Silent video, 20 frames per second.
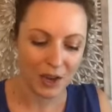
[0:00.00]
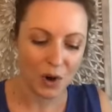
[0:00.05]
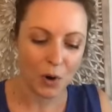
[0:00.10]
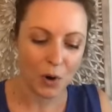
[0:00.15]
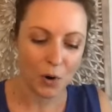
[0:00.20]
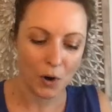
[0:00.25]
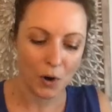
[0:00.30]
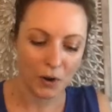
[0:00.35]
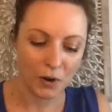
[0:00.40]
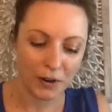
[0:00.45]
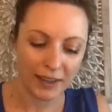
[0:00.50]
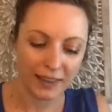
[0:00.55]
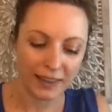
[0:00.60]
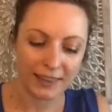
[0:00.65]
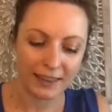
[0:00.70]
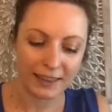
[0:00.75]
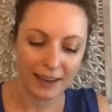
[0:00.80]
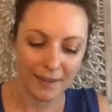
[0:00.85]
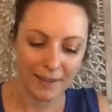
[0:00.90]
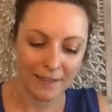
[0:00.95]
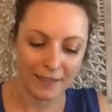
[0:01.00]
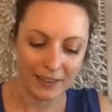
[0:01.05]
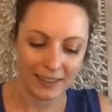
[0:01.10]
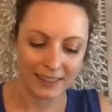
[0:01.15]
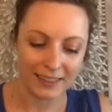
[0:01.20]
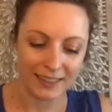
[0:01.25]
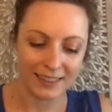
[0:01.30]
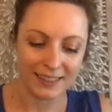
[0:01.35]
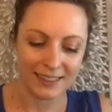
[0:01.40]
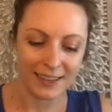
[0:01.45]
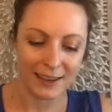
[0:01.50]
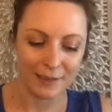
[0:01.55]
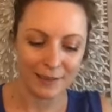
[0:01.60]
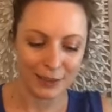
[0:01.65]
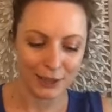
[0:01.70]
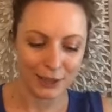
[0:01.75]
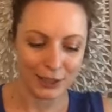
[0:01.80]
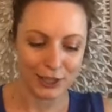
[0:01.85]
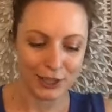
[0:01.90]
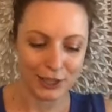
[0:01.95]
ordering the governance of
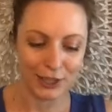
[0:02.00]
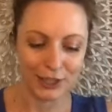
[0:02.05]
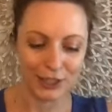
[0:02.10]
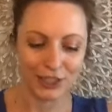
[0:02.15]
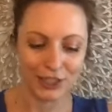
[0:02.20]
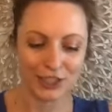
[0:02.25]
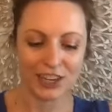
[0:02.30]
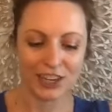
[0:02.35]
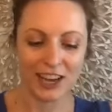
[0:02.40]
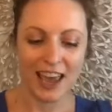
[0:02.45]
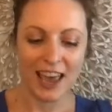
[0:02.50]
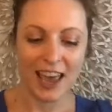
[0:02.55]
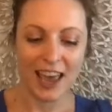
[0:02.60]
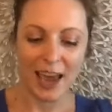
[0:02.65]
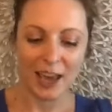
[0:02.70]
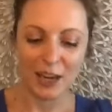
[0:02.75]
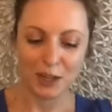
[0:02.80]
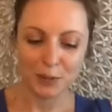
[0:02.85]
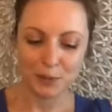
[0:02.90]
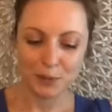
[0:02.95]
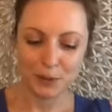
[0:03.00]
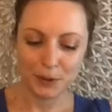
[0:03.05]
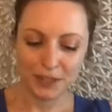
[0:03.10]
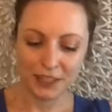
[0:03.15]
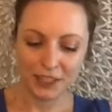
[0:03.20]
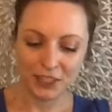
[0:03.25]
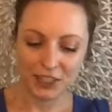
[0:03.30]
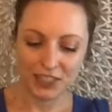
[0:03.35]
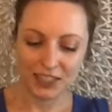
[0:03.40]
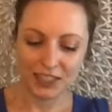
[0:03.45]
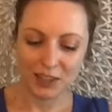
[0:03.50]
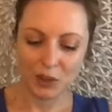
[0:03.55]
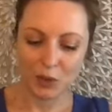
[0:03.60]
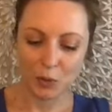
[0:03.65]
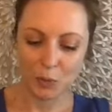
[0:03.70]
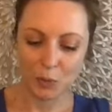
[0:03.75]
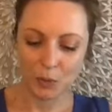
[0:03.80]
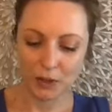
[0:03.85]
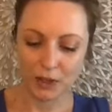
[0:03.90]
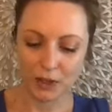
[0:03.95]
the church, and preaching the
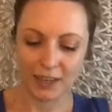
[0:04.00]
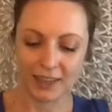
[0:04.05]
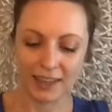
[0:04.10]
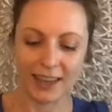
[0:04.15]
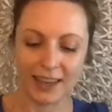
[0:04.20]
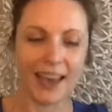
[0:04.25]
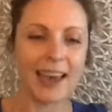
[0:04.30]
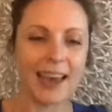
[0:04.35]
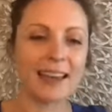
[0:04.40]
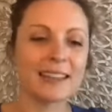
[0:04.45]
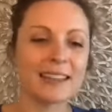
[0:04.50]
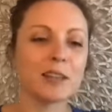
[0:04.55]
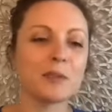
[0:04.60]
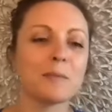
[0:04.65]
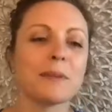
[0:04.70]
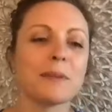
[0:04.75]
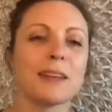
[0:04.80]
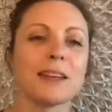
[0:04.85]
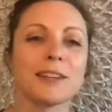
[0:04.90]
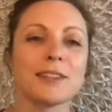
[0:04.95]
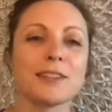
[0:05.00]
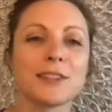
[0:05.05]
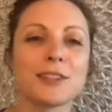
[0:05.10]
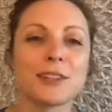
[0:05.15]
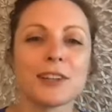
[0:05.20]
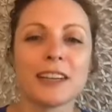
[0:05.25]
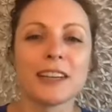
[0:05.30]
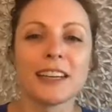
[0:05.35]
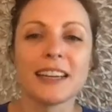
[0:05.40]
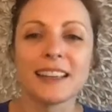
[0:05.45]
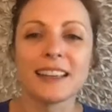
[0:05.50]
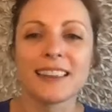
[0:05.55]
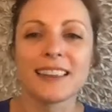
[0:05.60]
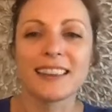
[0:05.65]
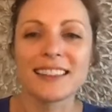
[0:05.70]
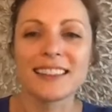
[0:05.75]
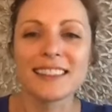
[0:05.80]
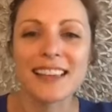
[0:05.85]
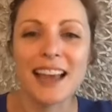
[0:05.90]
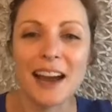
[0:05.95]
word and administering
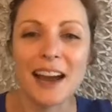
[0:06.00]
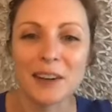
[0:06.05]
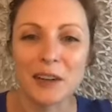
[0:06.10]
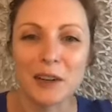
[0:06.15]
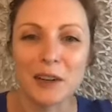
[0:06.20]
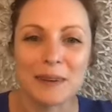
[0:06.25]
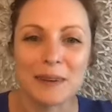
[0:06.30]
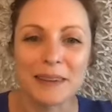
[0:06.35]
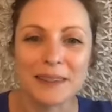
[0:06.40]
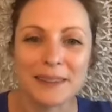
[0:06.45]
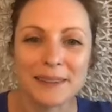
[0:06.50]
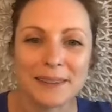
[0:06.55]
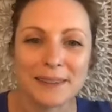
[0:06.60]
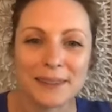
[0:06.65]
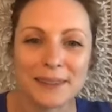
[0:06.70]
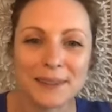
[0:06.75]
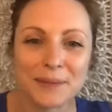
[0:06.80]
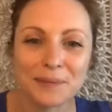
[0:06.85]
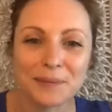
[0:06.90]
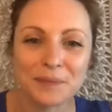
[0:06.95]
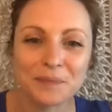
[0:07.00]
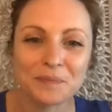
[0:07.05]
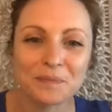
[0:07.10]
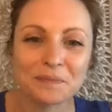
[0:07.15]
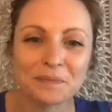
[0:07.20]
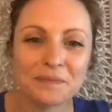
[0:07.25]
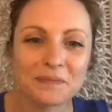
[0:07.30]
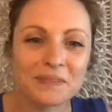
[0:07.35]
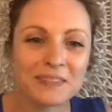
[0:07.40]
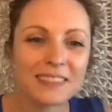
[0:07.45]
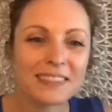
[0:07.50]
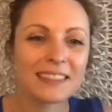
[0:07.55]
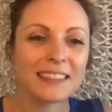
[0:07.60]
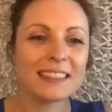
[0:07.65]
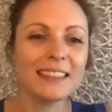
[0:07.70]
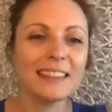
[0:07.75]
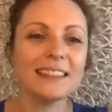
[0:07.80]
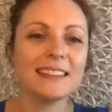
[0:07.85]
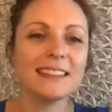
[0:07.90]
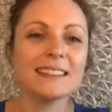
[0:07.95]
the sacraments.
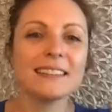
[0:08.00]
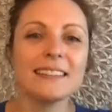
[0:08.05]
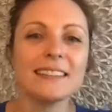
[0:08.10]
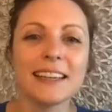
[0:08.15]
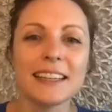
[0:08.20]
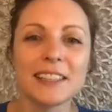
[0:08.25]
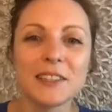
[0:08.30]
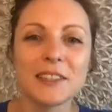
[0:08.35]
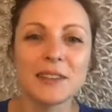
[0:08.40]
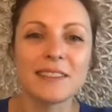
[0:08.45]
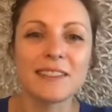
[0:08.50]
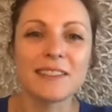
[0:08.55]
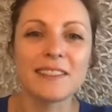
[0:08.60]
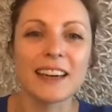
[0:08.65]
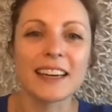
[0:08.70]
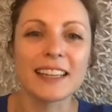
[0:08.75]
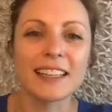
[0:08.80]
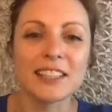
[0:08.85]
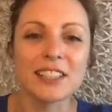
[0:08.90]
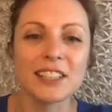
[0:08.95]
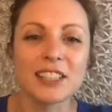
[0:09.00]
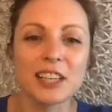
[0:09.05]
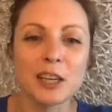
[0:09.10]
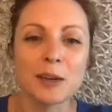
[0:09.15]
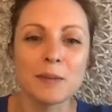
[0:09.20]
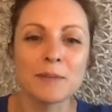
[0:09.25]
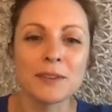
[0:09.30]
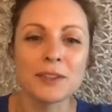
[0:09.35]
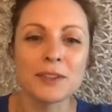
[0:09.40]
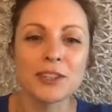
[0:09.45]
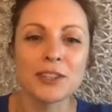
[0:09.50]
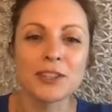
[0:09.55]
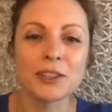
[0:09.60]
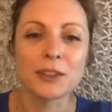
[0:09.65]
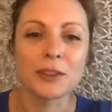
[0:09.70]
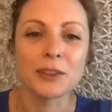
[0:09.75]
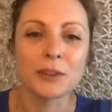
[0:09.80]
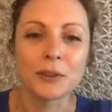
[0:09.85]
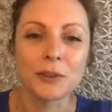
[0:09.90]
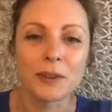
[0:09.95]
I'd like to invite Jim
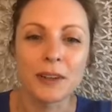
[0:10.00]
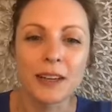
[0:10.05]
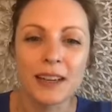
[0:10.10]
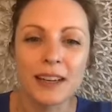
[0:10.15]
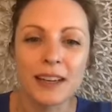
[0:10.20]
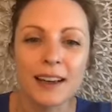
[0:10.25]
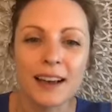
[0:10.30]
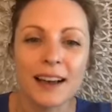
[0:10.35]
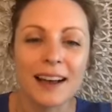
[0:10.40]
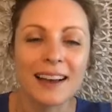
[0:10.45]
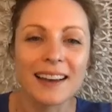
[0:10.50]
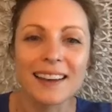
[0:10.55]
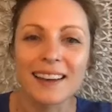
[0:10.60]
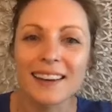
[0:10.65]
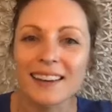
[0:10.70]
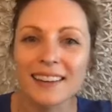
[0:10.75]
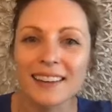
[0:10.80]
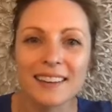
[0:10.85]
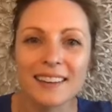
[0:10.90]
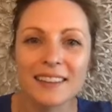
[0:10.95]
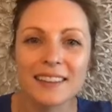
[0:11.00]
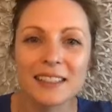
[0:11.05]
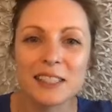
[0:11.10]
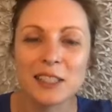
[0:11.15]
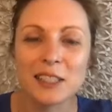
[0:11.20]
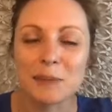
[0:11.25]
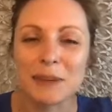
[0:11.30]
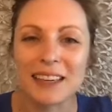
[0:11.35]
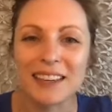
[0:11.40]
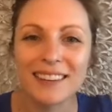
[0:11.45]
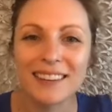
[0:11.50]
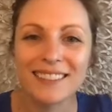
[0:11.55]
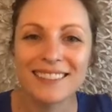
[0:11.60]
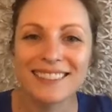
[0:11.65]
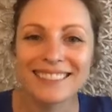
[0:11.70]
to speak.